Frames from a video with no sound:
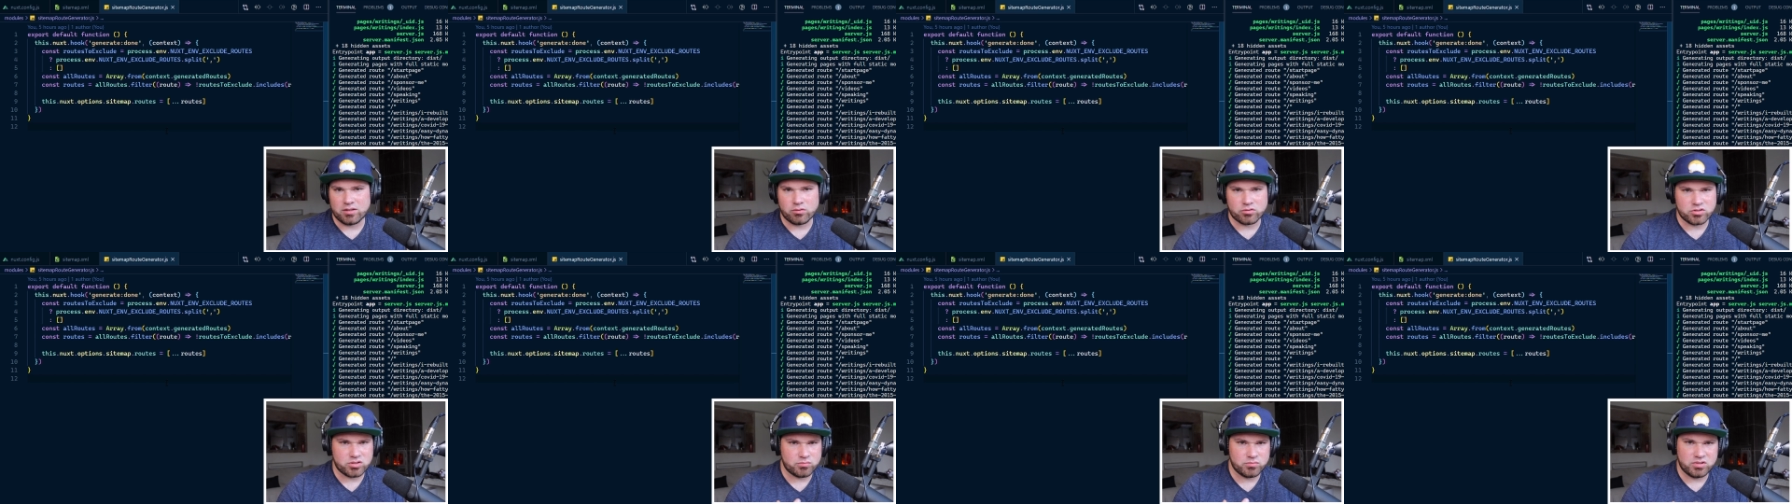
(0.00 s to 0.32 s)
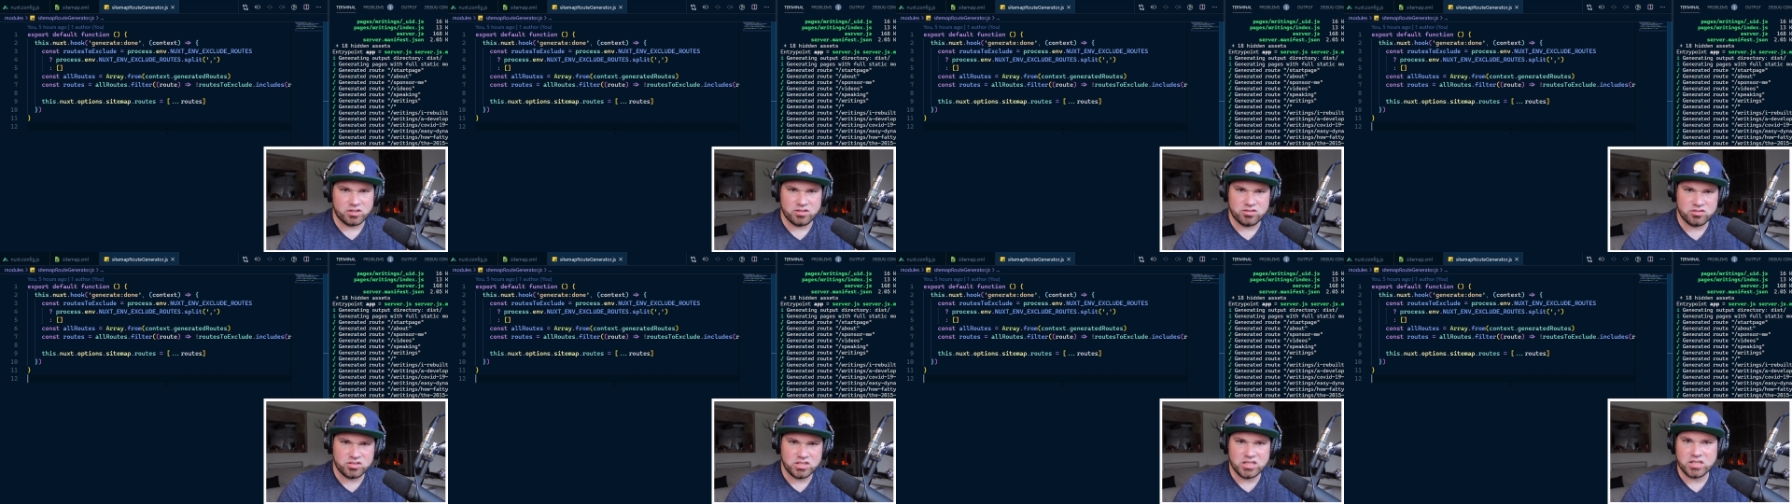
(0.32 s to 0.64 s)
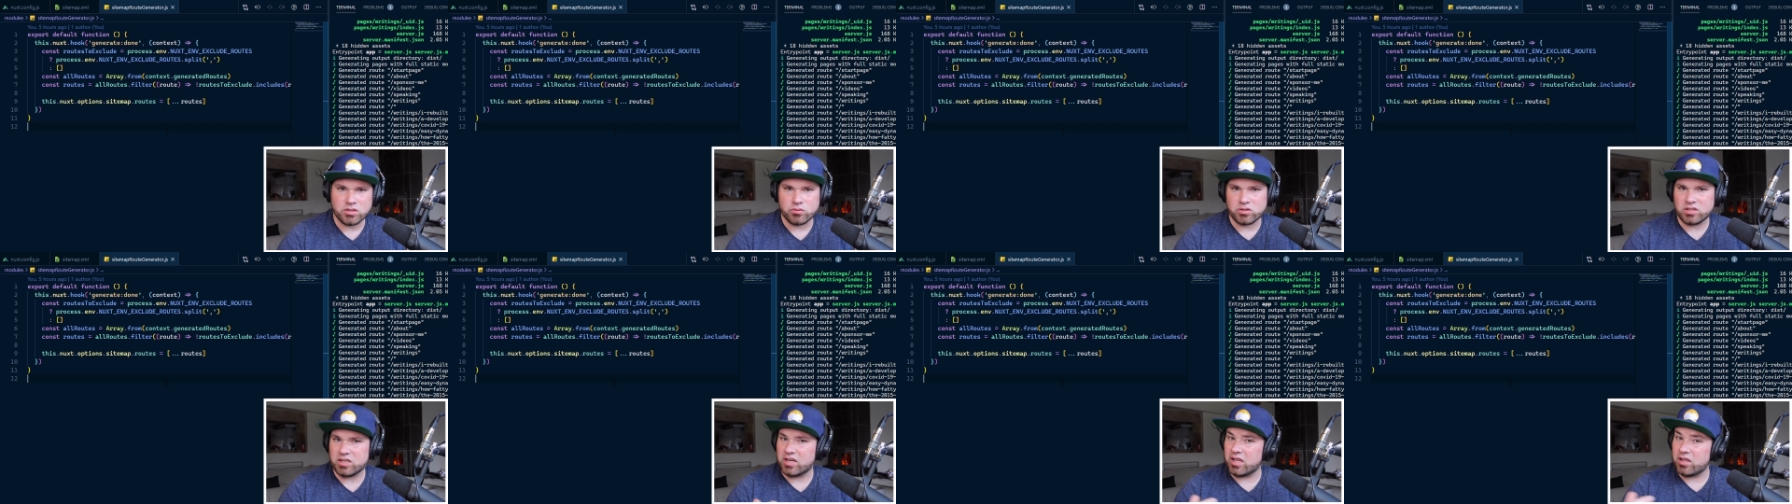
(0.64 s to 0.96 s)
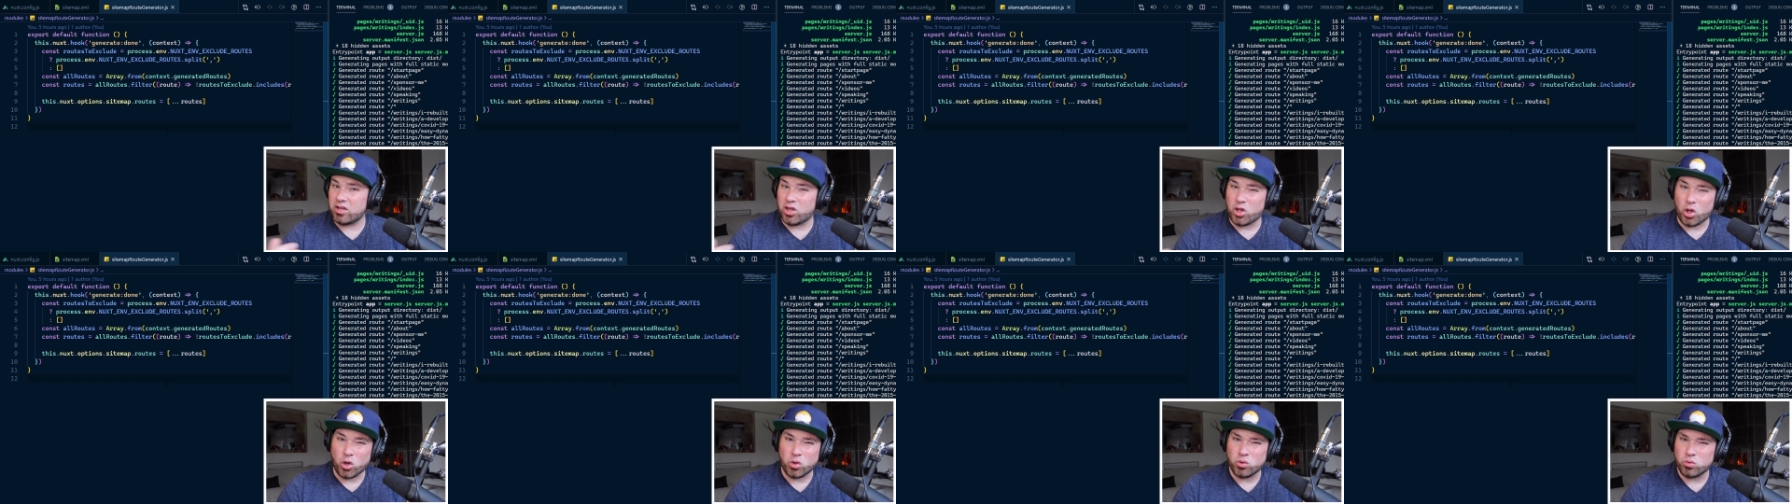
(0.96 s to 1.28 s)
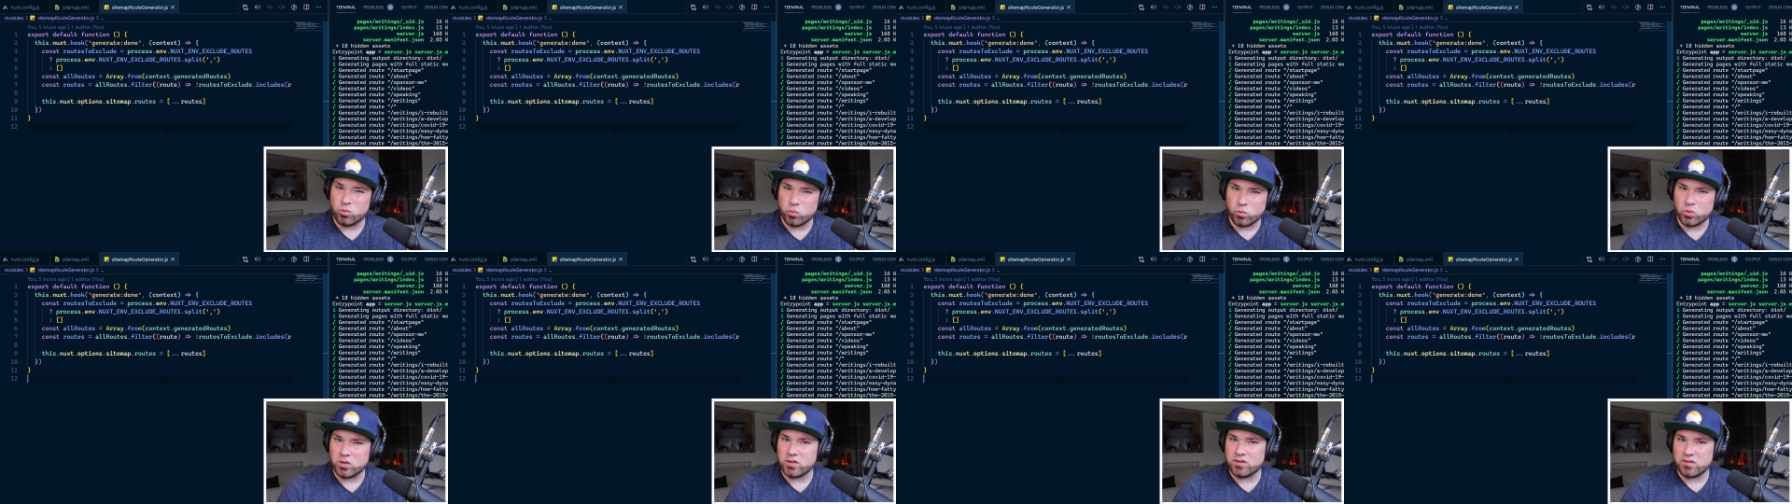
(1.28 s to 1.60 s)
or something secret that I
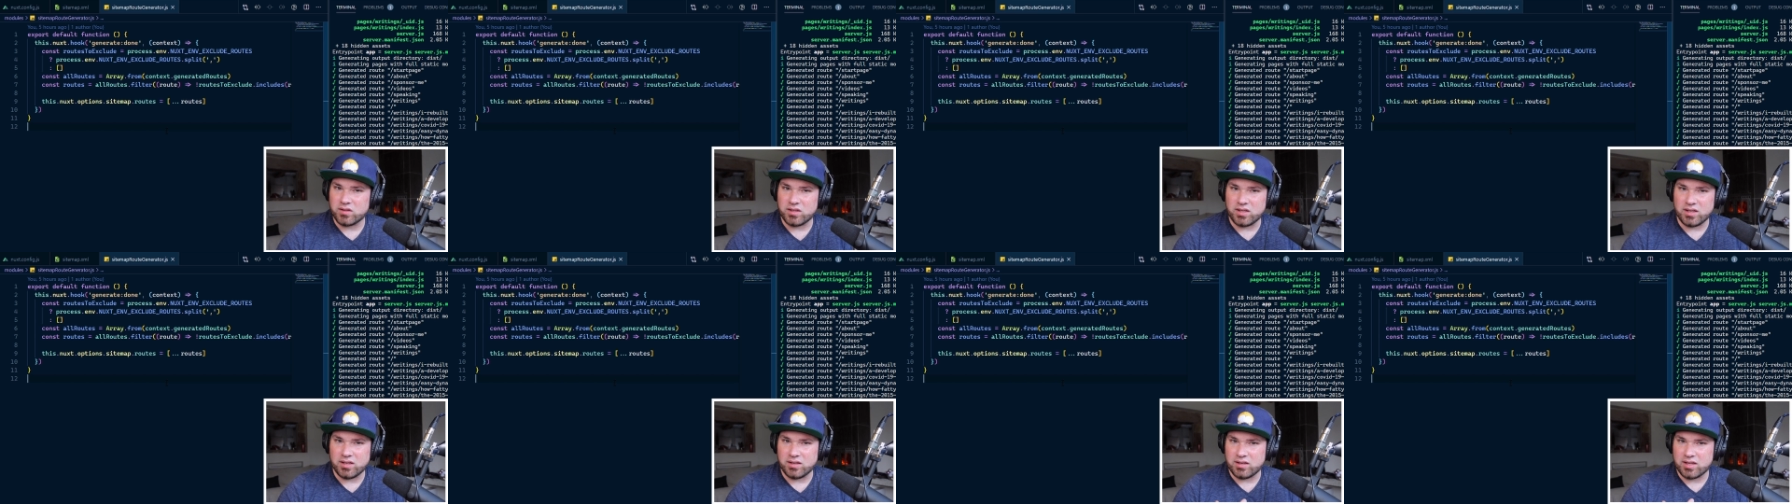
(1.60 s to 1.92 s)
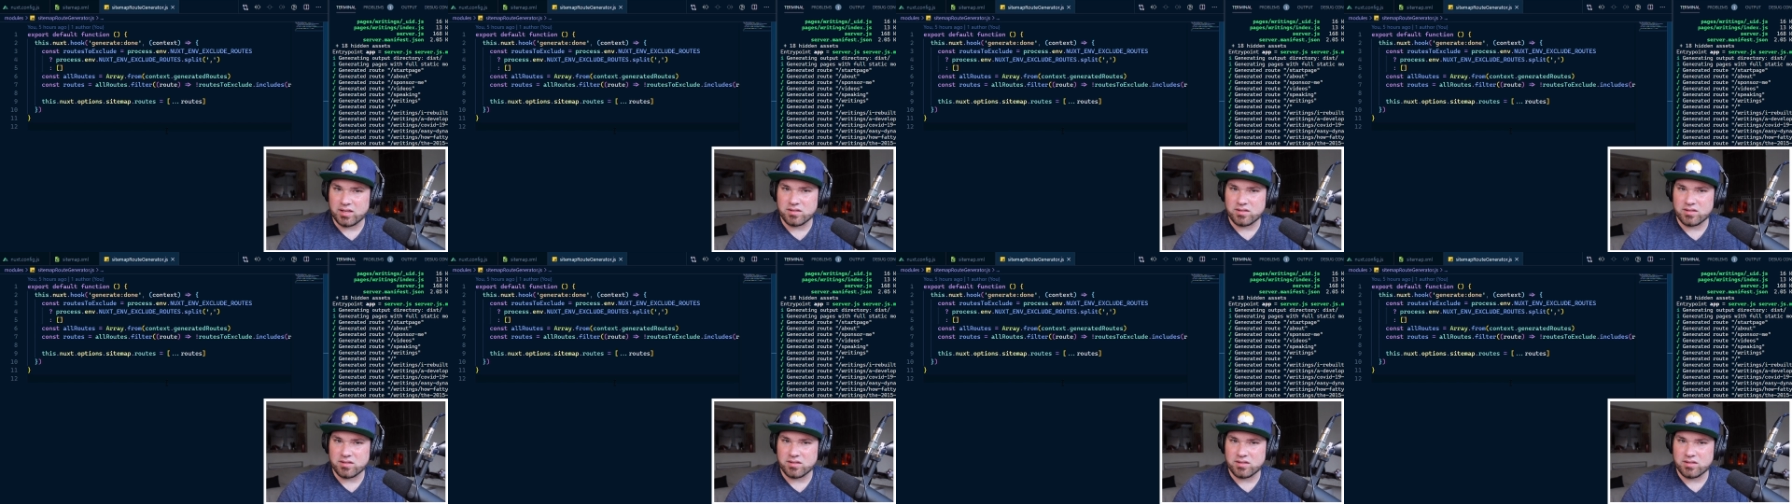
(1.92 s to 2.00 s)
don't want in